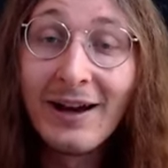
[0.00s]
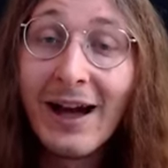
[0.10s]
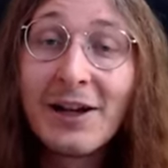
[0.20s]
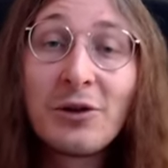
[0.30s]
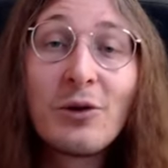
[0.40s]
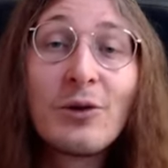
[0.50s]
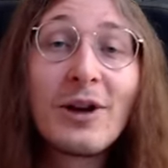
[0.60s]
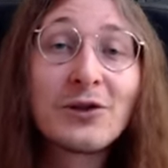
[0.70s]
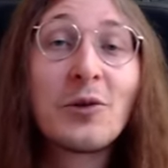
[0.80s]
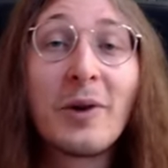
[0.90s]
I'll do
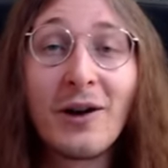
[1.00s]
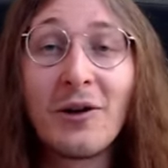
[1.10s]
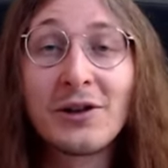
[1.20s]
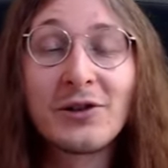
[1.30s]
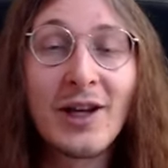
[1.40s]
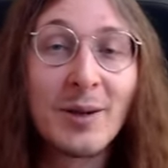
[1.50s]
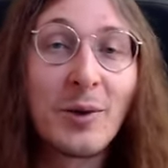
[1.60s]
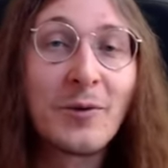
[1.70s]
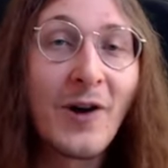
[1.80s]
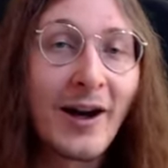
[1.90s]
a super long stream
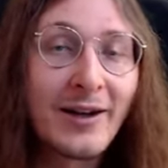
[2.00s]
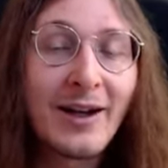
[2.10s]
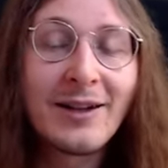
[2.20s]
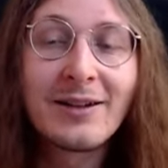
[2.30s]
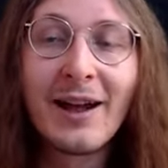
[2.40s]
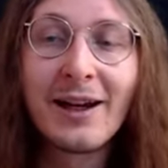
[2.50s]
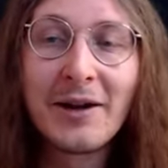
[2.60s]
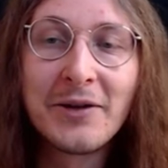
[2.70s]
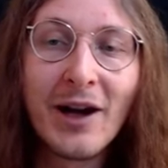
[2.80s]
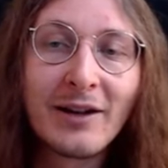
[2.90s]
on Friday, like
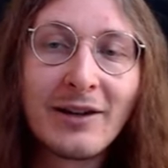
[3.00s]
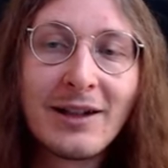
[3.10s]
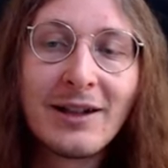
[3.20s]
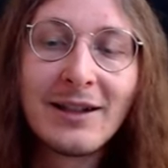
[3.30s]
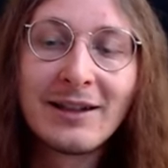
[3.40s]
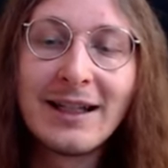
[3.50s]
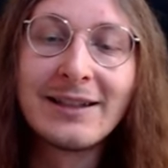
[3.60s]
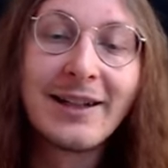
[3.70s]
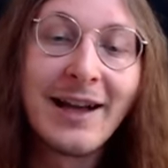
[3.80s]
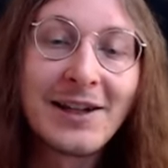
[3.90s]
I've done in
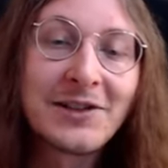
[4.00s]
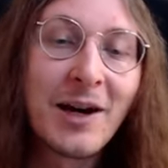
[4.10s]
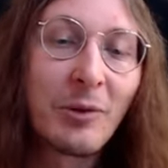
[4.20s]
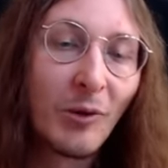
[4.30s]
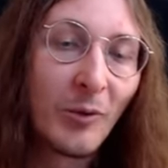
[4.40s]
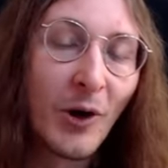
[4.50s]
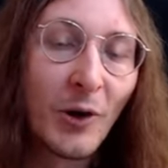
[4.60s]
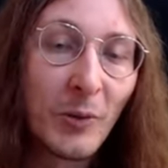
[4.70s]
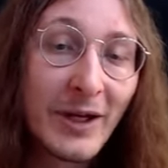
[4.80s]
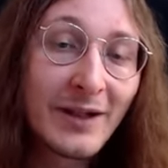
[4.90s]
the last couple
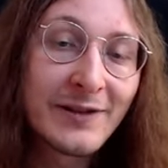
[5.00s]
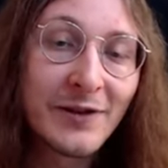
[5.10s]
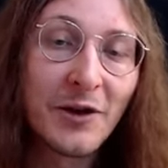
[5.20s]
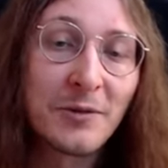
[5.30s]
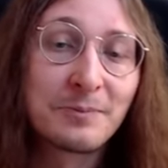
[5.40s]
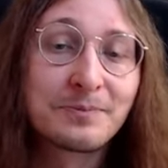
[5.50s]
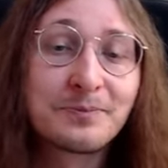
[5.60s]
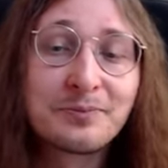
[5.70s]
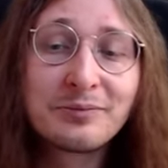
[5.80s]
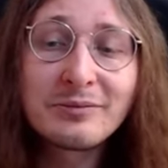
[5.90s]
of weeks, so
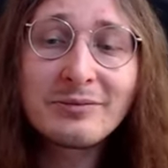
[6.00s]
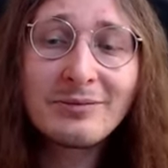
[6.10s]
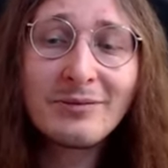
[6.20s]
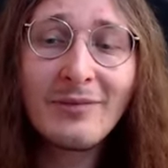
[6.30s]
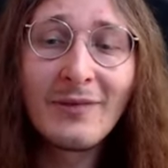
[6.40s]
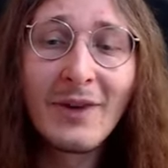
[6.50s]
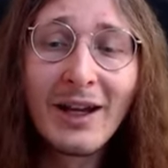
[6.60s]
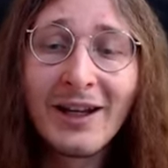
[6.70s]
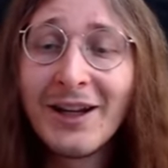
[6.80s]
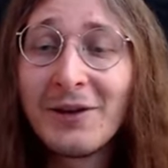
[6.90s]

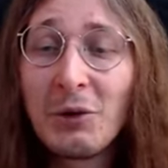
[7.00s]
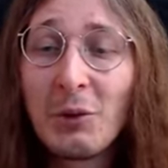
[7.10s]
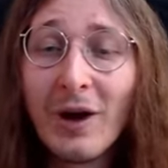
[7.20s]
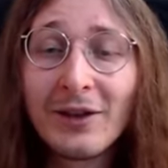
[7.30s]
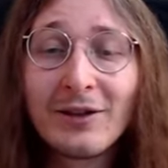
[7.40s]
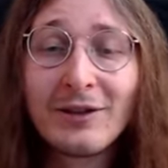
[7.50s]
if you want